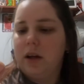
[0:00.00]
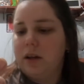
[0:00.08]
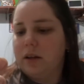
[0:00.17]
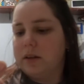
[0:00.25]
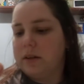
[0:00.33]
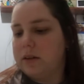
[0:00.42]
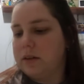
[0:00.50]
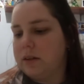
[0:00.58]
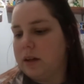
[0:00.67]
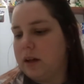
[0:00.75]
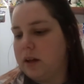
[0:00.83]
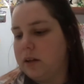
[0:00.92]
This is
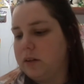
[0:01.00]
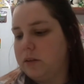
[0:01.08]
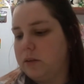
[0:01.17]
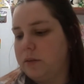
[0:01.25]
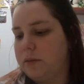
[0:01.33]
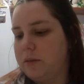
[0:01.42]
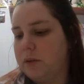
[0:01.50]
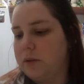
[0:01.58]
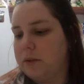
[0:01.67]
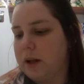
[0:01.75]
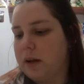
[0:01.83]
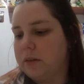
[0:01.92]
a 2
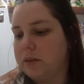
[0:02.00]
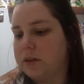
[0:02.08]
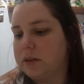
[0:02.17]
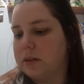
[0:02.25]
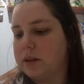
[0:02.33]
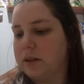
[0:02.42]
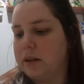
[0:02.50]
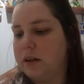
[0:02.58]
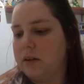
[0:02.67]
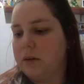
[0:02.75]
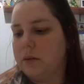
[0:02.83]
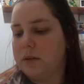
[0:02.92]
fluid ounce
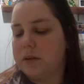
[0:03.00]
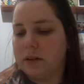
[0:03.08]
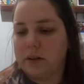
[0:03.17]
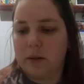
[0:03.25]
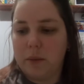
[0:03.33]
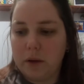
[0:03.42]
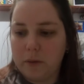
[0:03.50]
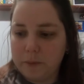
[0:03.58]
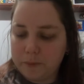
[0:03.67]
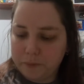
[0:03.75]
container, or 60 ml.